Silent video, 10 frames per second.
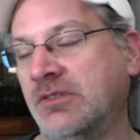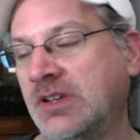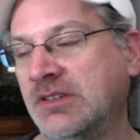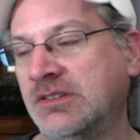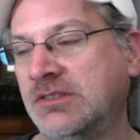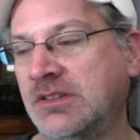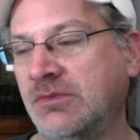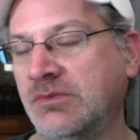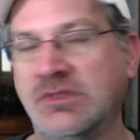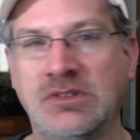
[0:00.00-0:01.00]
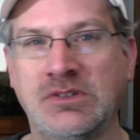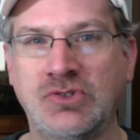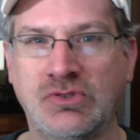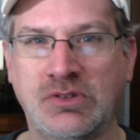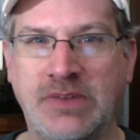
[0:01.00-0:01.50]
as it was uh,
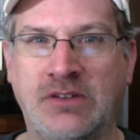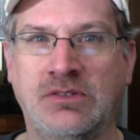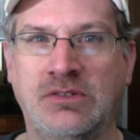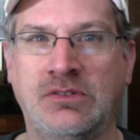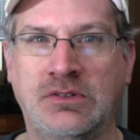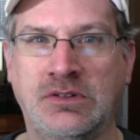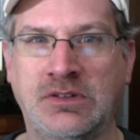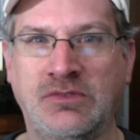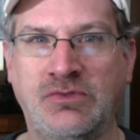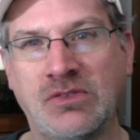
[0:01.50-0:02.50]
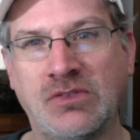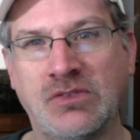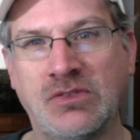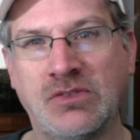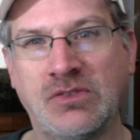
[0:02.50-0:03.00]
joked about on Facebook,